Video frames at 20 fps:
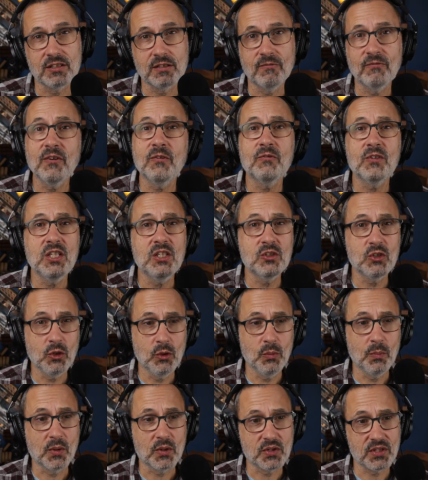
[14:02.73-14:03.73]

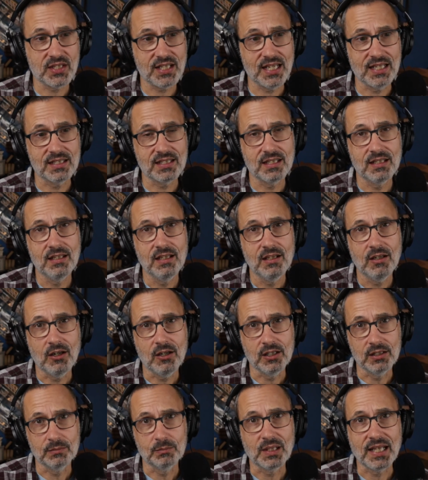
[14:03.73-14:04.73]
52%
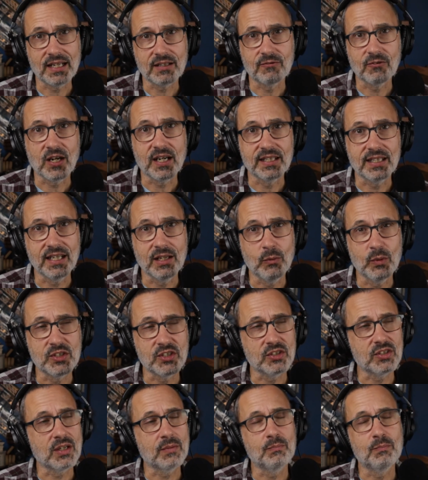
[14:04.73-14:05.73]
on Black Friday, which
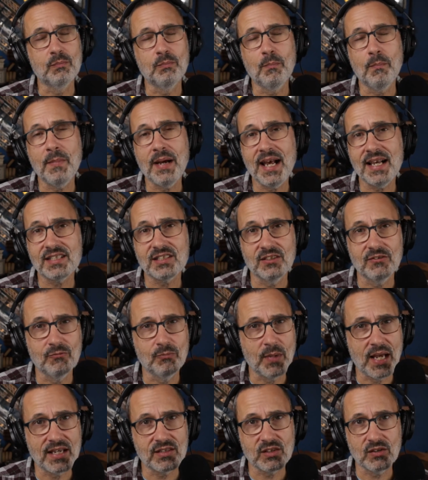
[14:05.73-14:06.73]
is a massive,
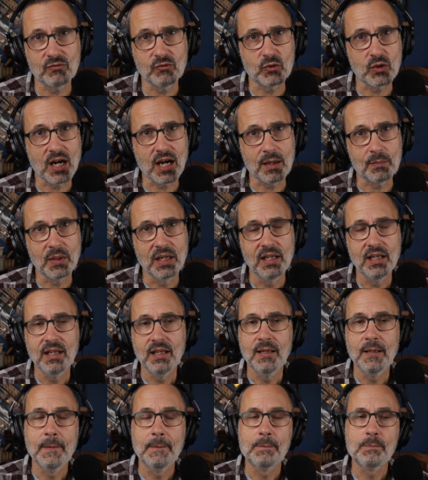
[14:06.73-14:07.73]
massive drop.
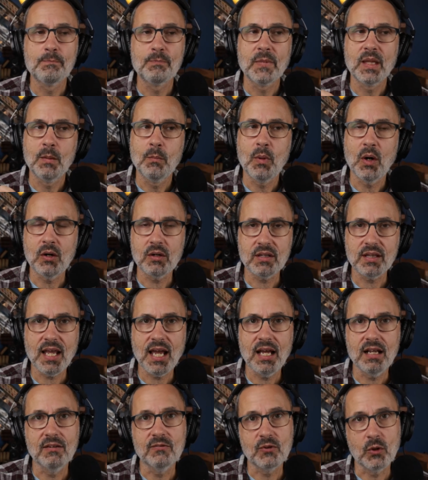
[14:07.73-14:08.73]
Part of
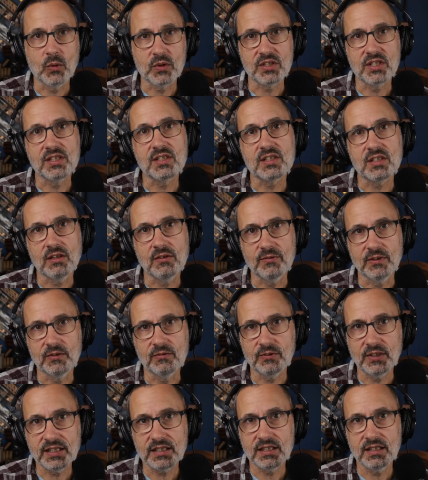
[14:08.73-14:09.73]
that, of course, is
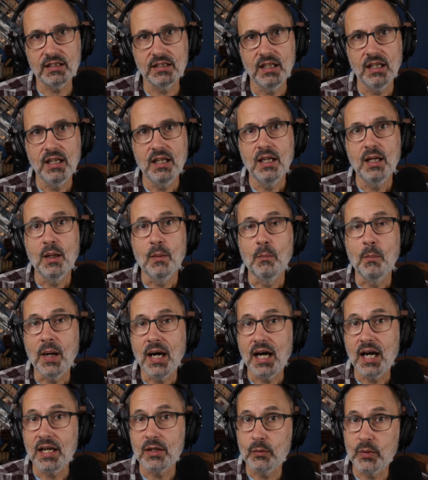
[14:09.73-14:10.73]
self-inflicted
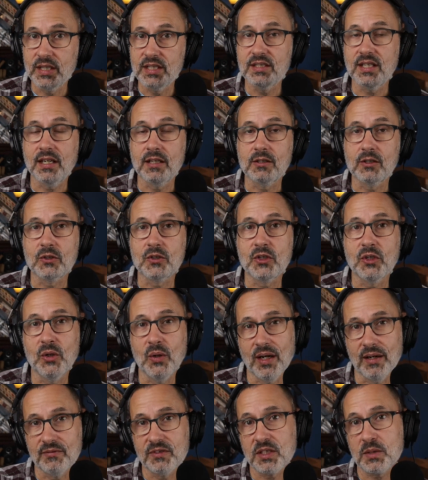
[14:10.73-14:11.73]
by retailers who
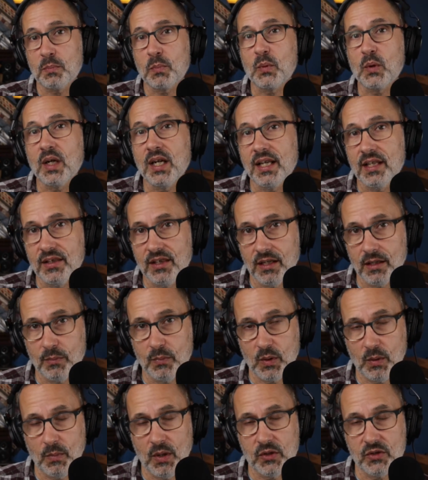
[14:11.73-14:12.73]
have spread their
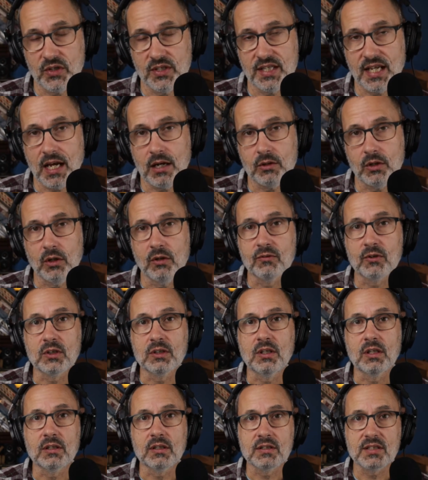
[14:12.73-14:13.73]
promotions out over a
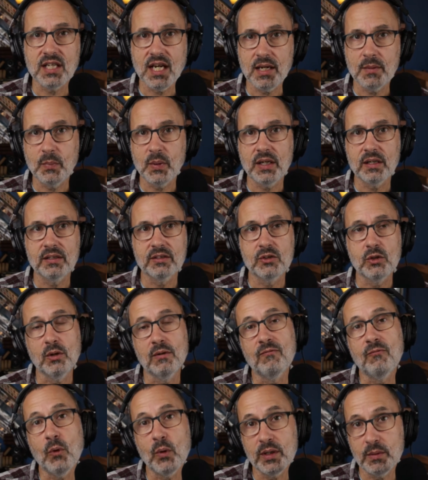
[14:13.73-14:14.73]
longer time period to
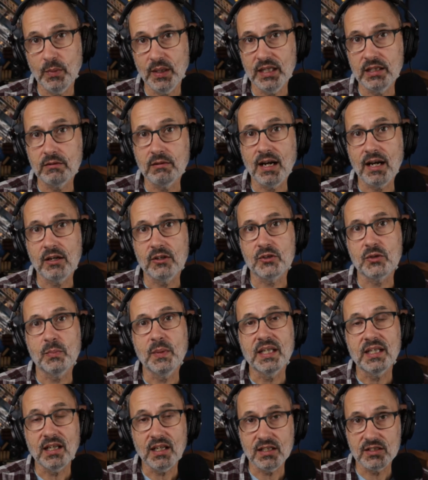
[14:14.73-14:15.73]
avoid big crowds
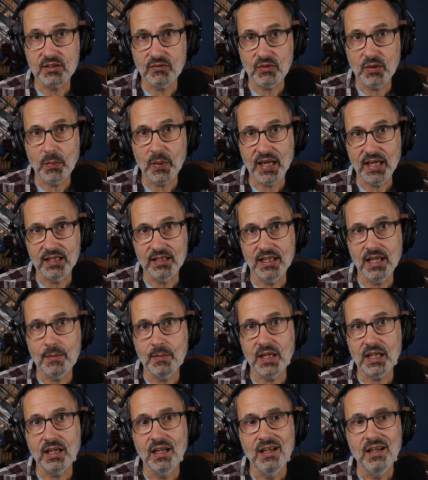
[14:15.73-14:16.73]
because of the
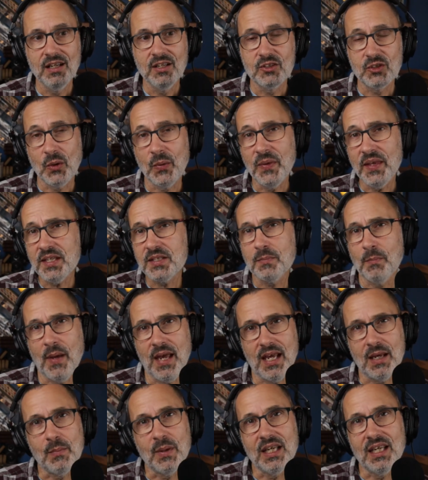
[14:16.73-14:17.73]
pandemic. So this
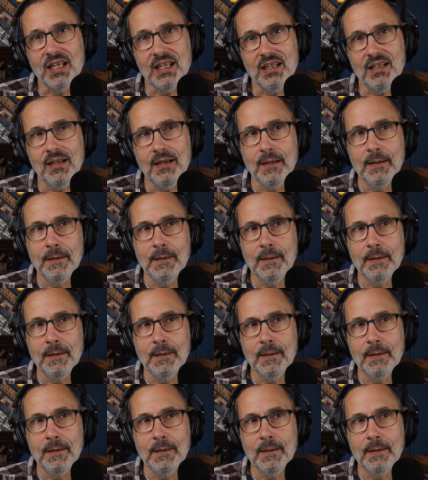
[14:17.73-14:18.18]
may be